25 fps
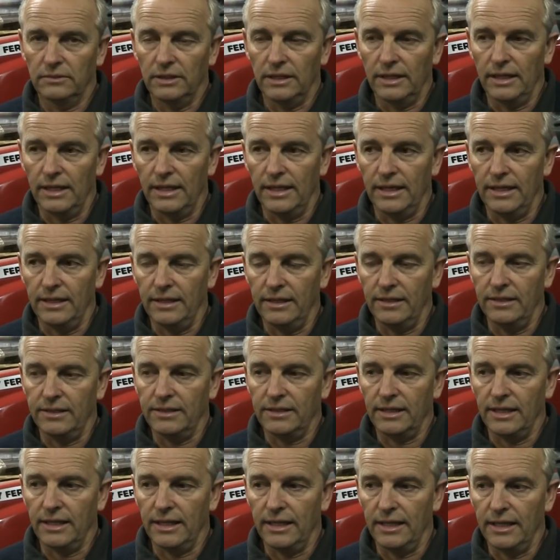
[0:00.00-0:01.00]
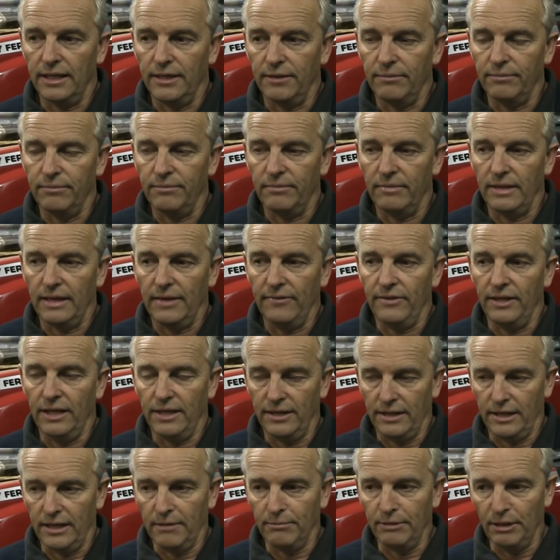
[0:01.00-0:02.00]
And the
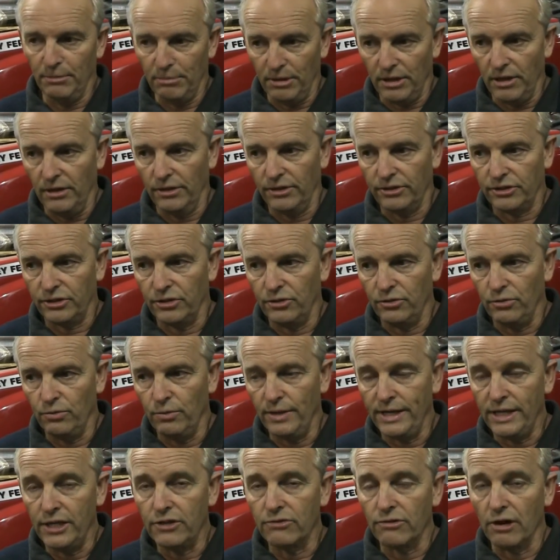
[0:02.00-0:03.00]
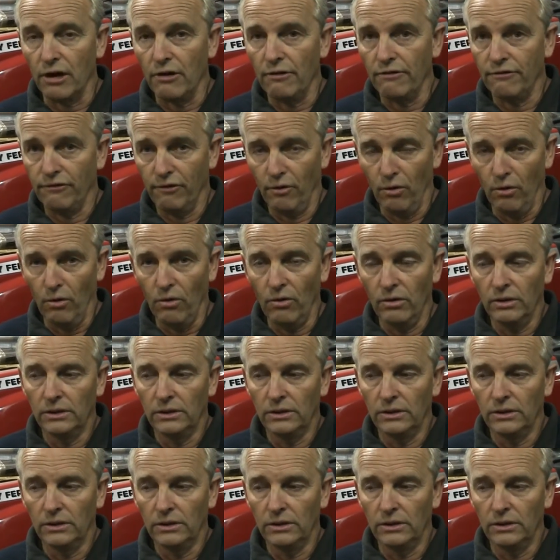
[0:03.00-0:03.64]
other company, Bartlett's, who we grow for,